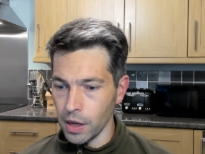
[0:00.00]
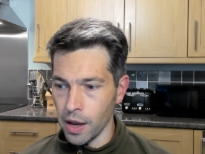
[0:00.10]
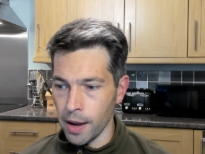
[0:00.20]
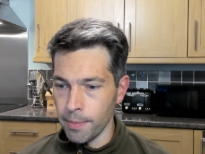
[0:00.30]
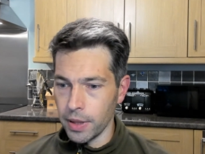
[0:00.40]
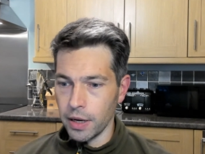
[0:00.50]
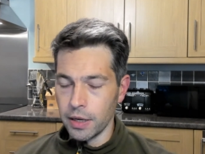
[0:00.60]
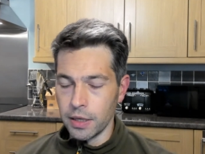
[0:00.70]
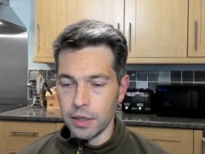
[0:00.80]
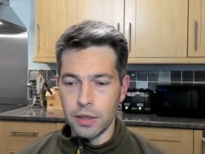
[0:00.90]
Um,
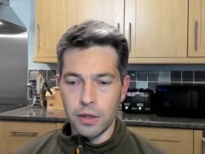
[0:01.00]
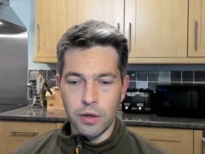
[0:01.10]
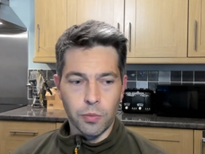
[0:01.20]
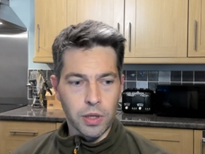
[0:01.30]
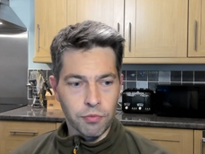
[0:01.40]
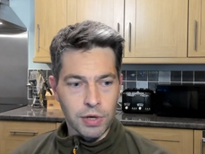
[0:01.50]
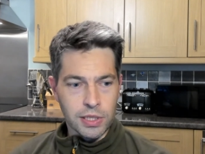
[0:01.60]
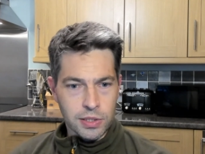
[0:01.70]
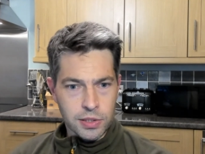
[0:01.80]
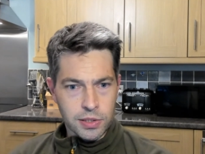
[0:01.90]
one of the
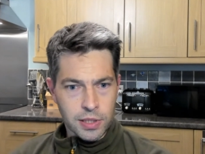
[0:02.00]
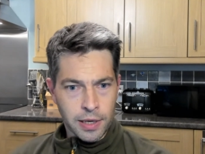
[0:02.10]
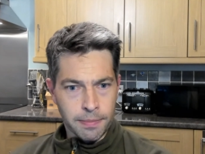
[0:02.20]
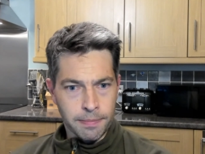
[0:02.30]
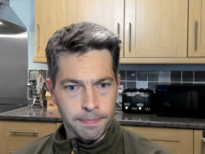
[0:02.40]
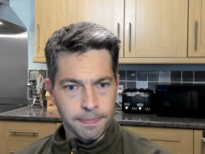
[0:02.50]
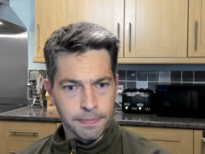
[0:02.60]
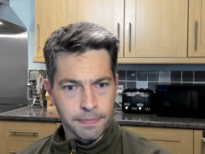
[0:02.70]
reasons, um,